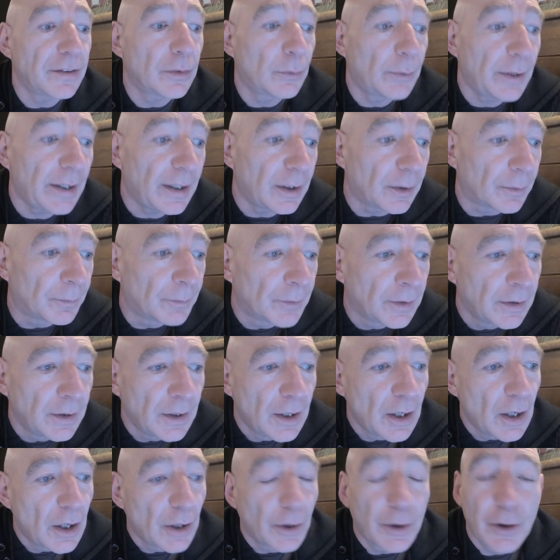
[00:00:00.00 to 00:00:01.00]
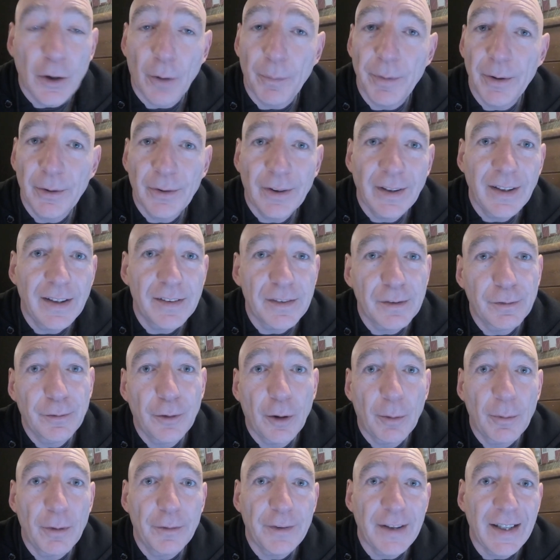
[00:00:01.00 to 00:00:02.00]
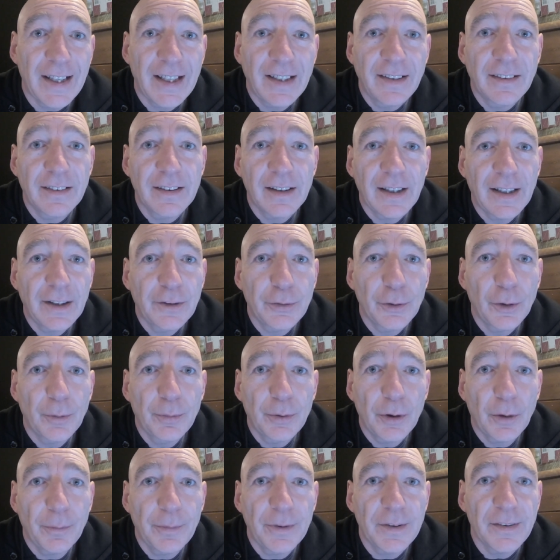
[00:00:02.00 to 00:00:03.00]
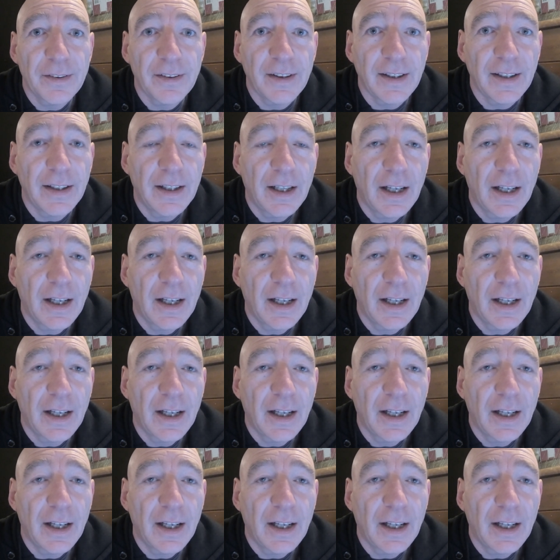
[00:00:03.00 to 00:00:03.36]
Well, copyright is a form of intellectual property.